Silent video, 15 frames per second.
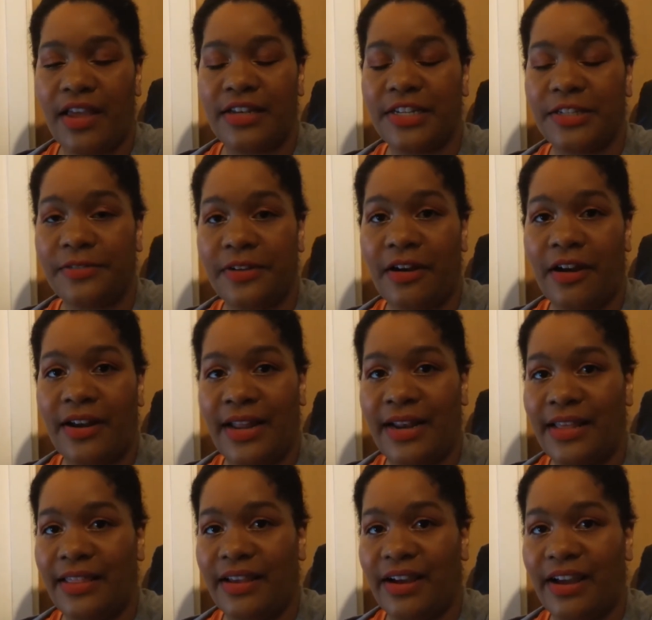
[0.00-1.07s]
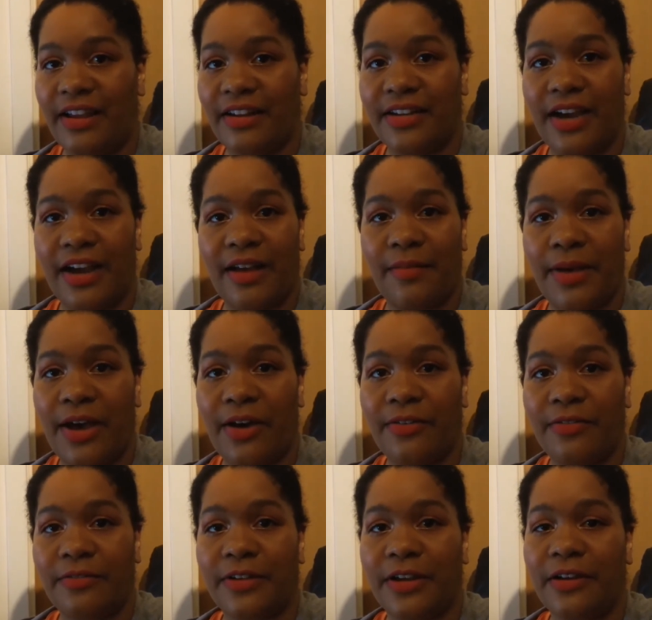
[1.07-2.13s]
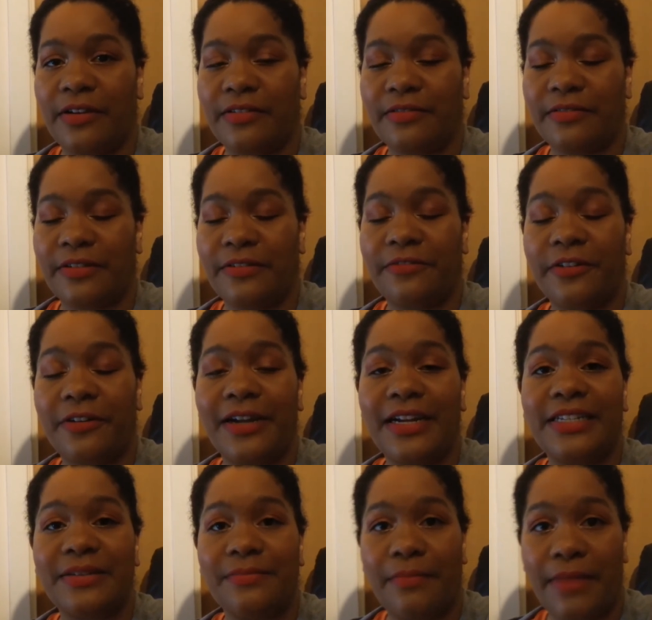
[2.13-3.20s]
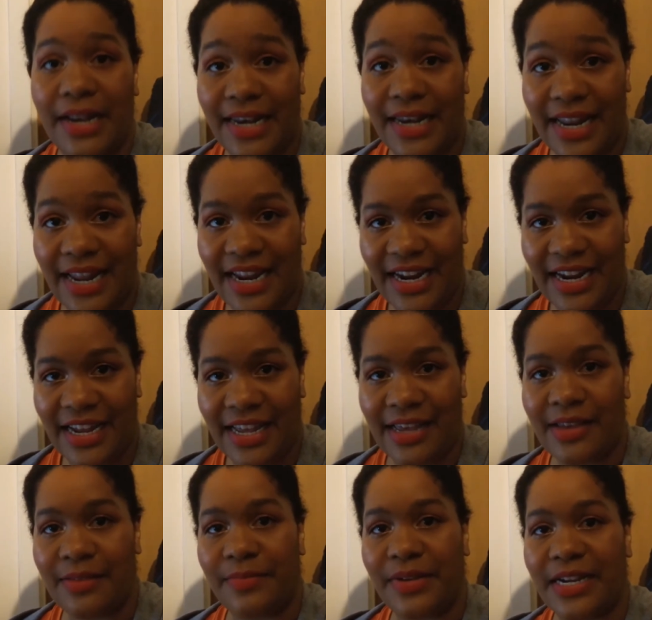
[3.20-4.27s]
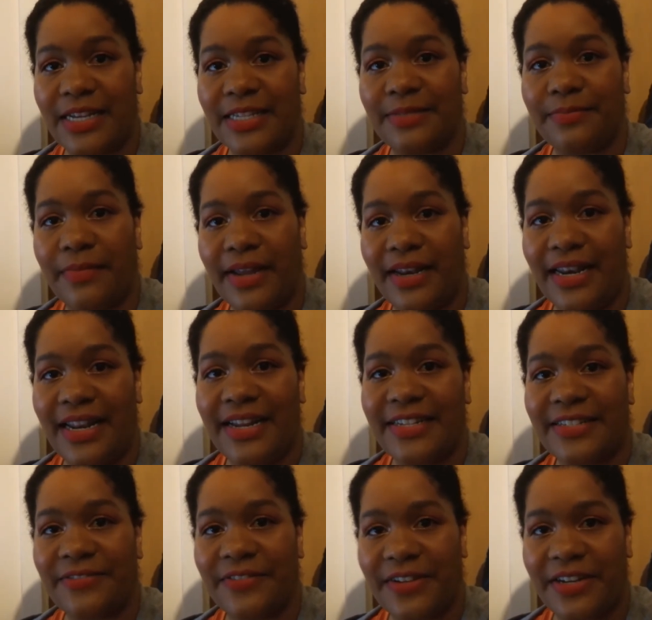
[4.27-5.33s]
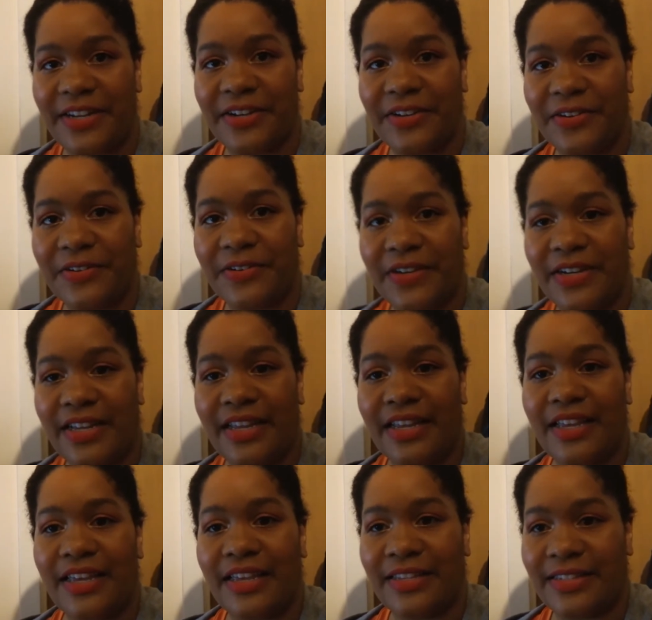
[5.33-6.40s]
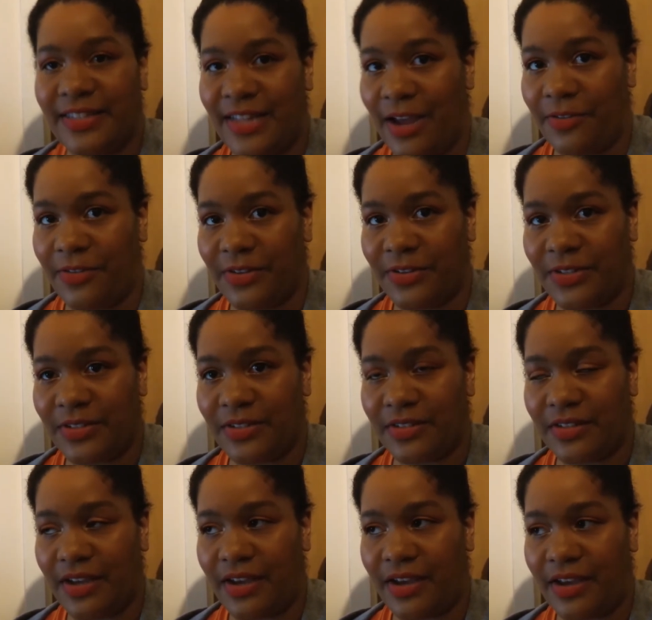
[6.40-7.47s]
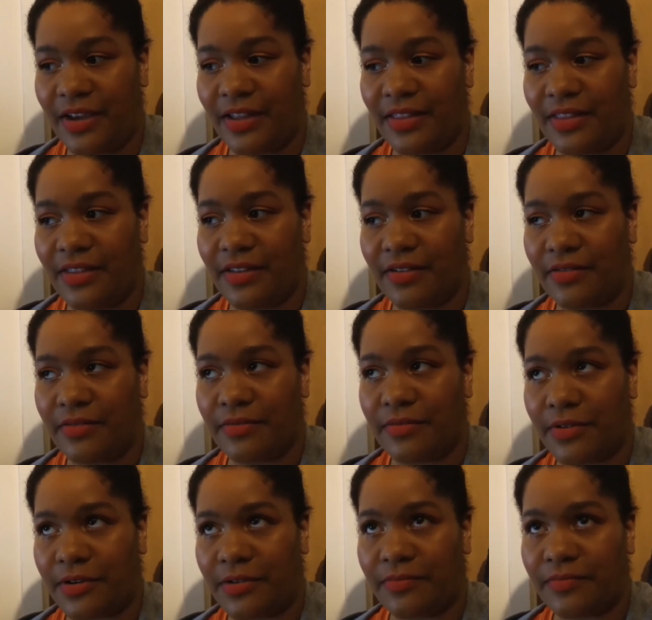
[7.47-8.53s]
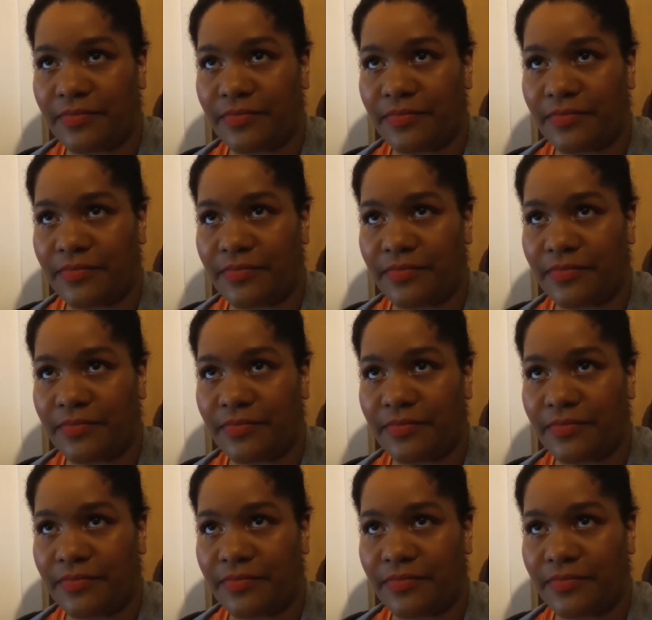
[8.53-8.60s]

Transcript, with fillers: Disregard anything I talk about re referring to Monday because Monday's video is now this uh, or